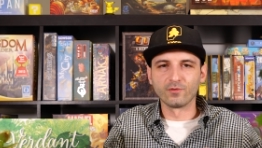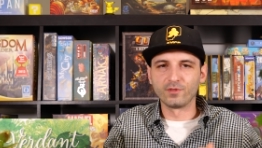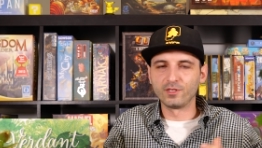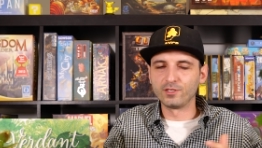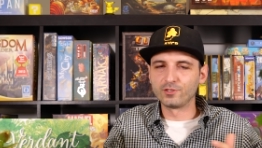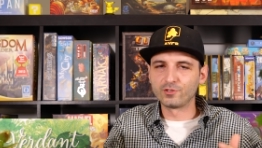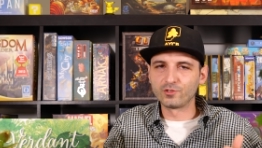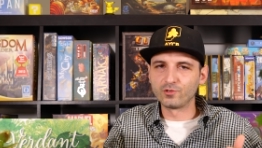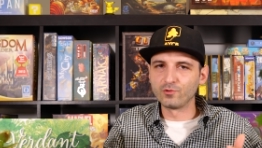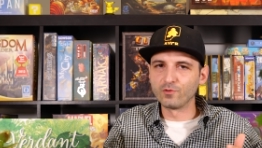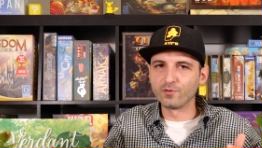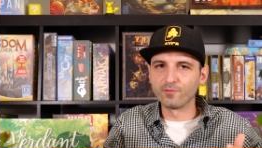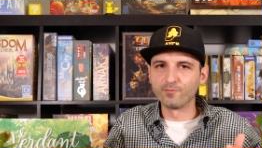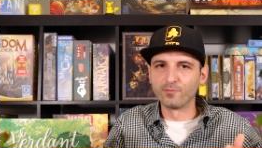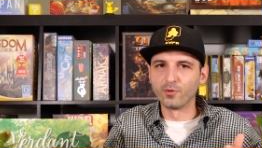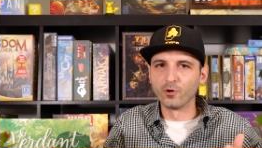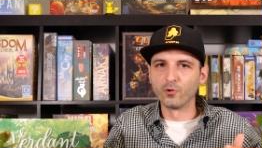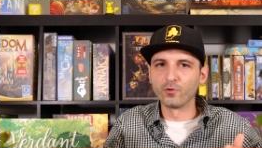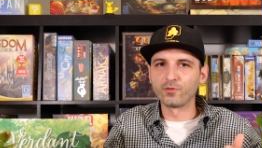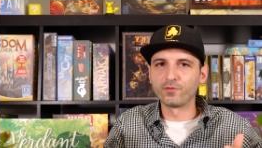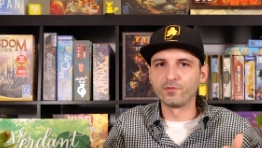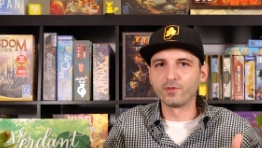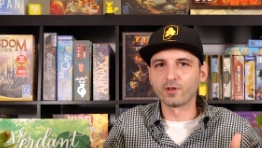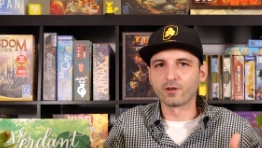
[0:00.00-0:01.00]
These two have
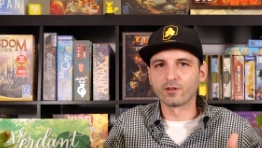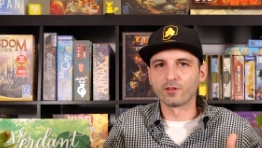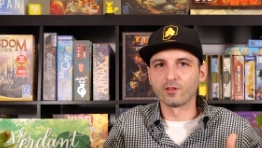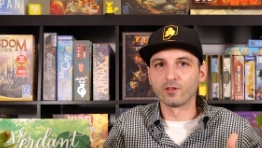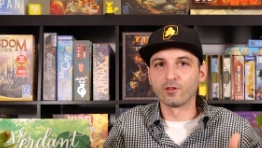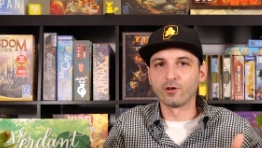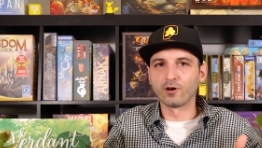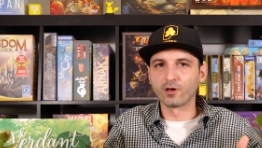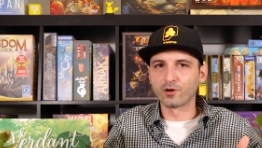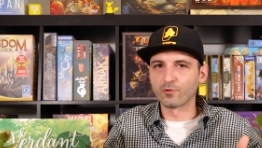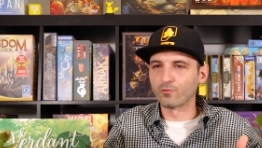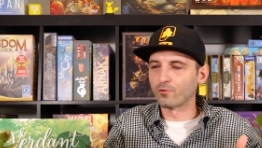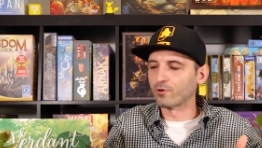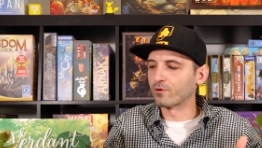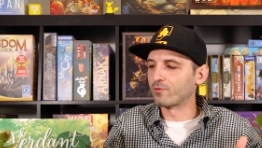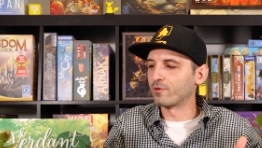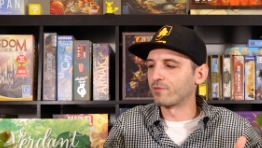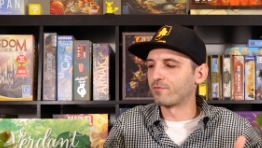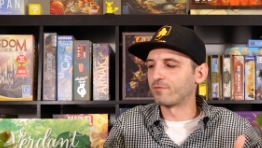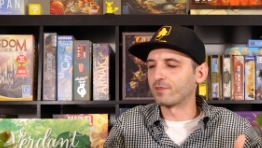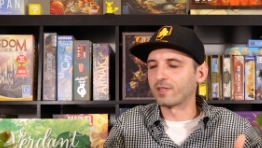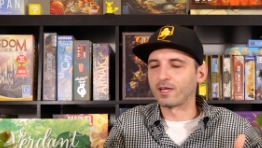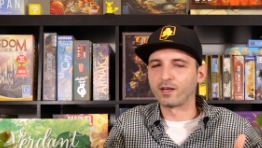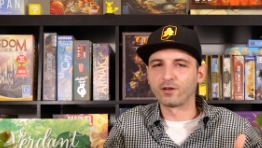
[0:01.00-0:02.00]
both done a lot of work
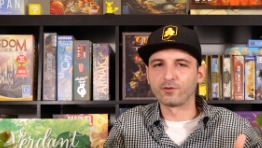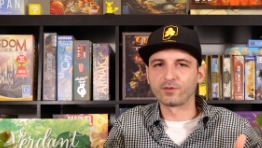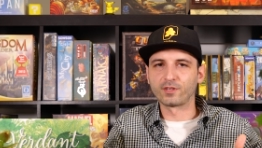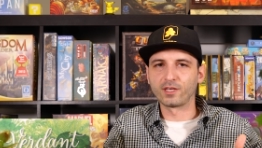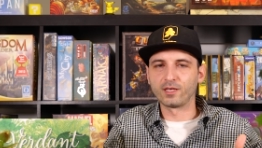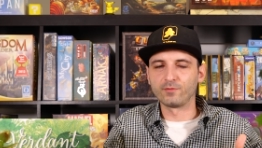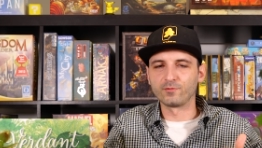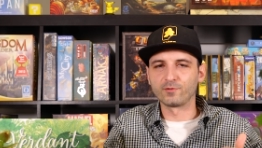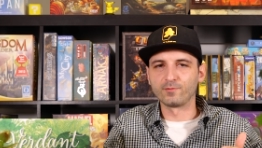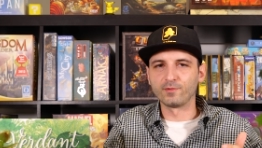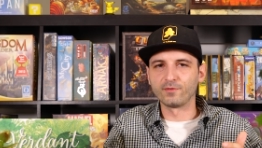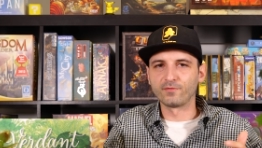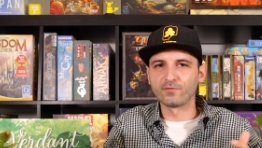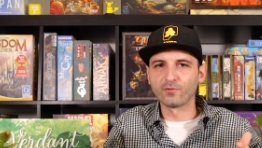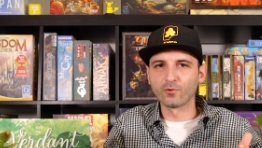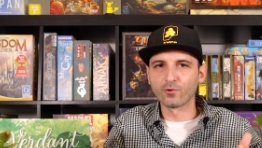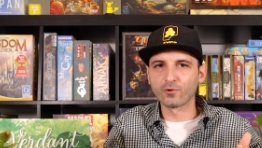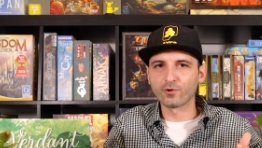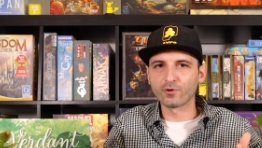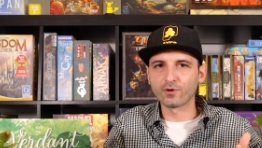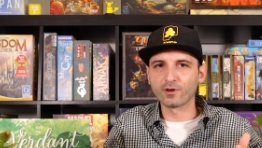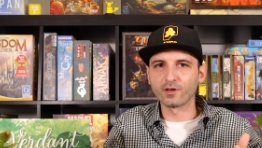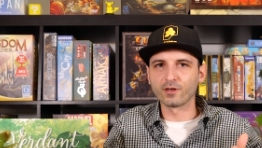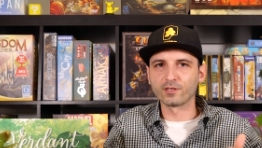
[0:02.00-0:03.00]
with Flatout Games
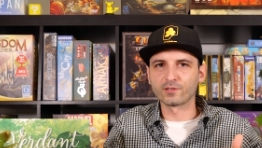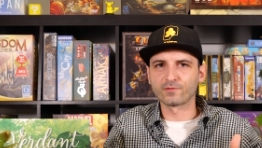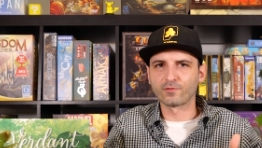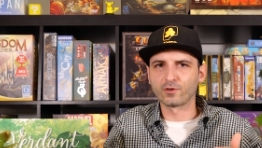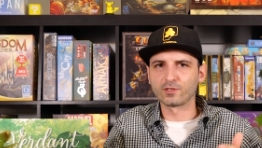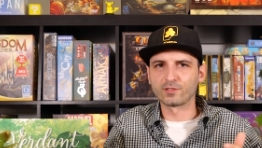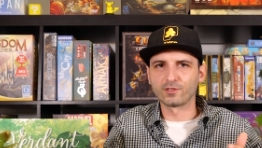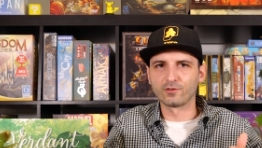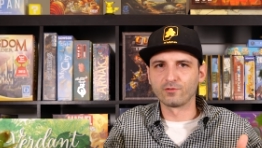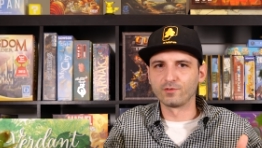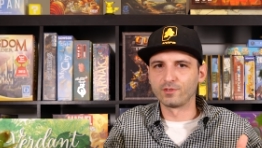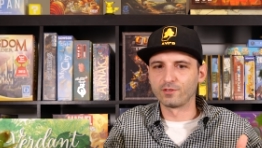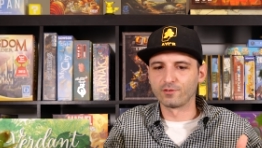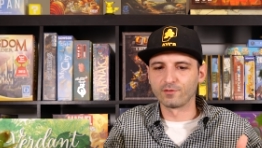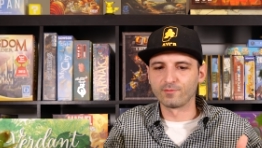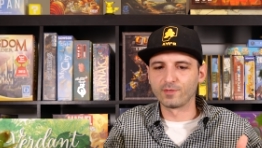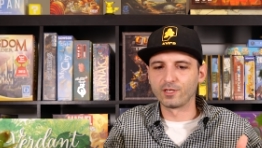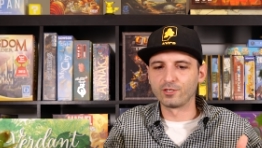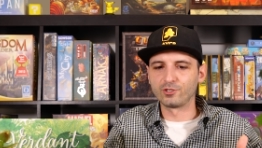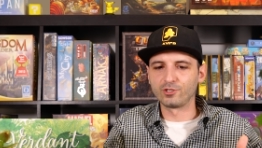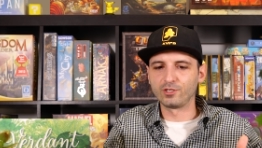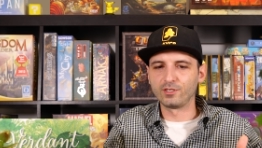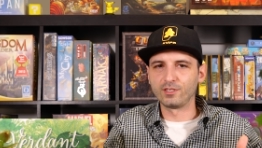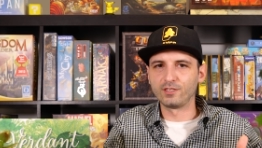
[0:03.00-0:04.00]
before. As far as I know, Dylan
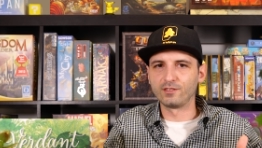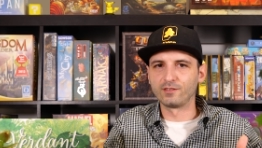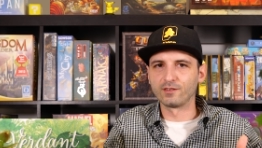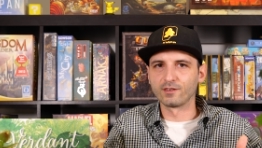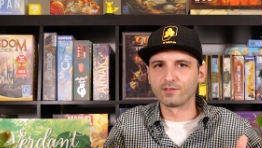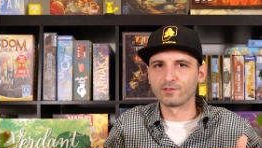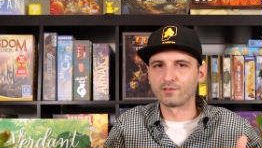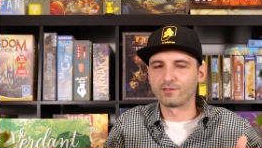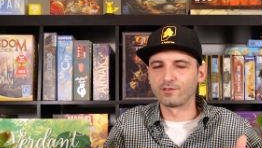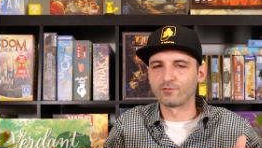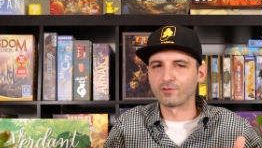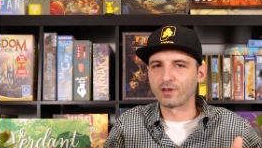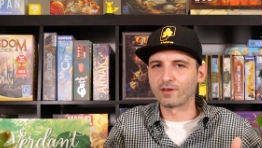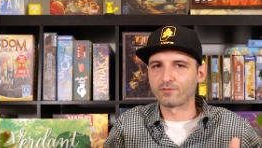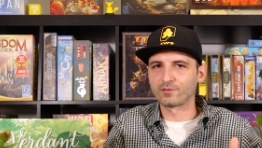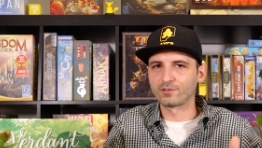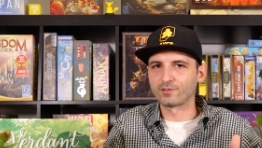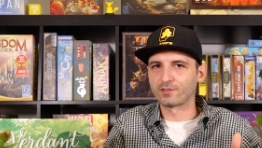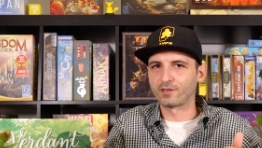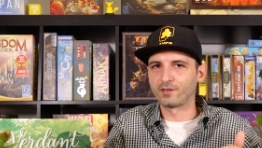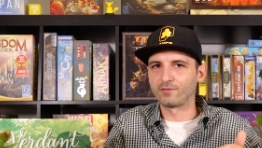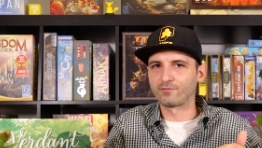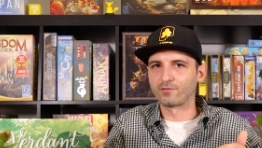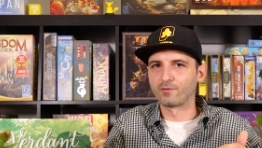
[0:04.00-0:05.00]
Mangini does the graphic
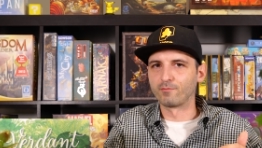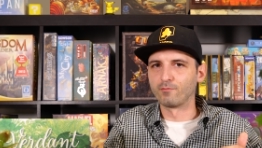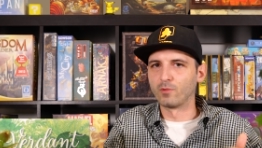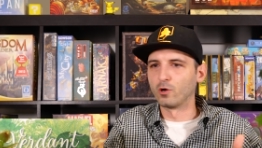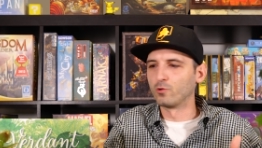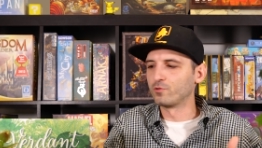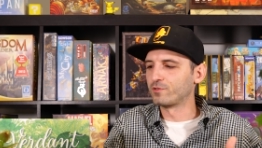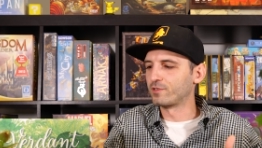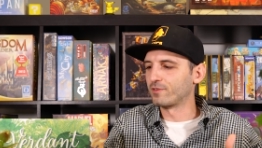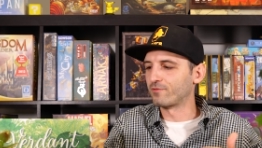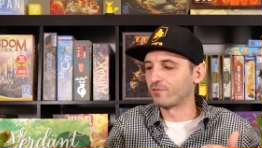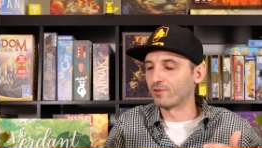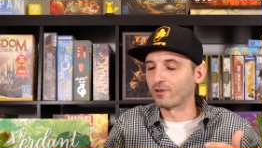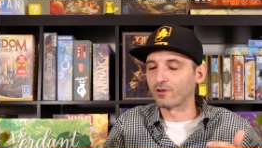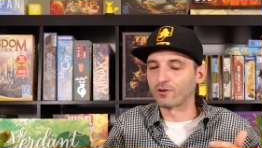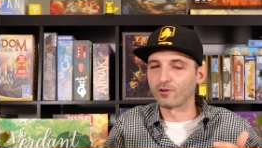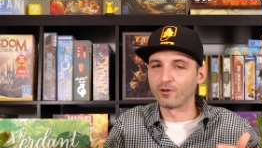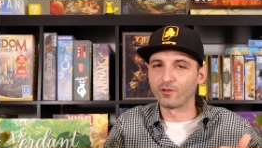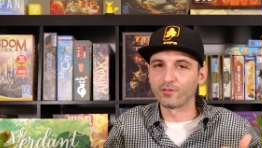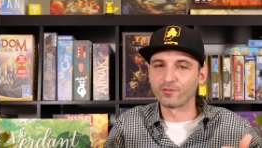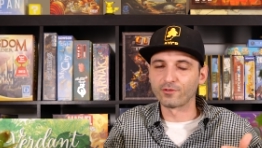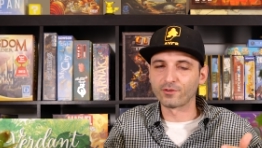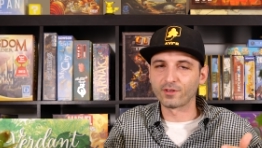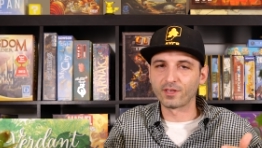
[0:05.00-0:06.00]
design for most, if not
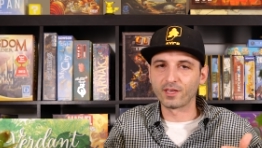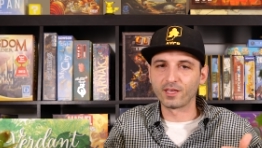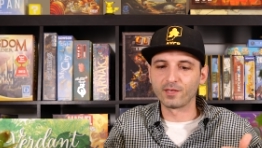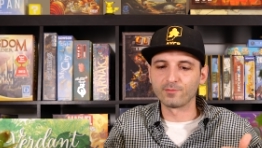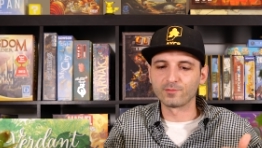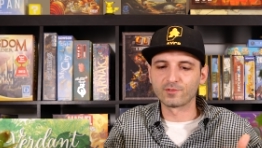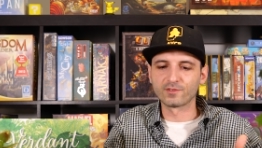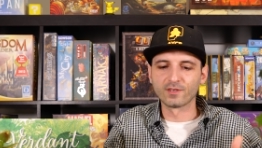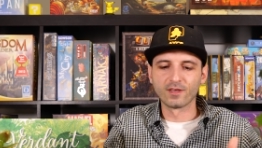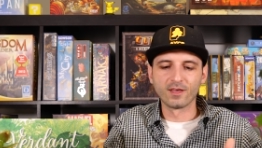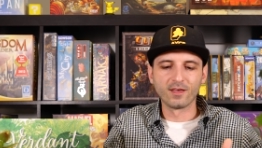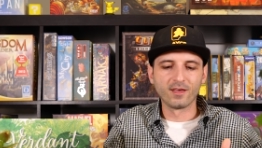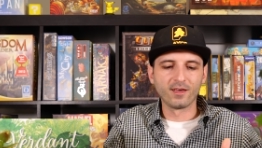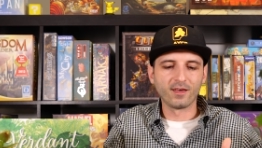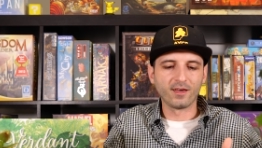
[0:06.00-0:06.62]
all, of their games.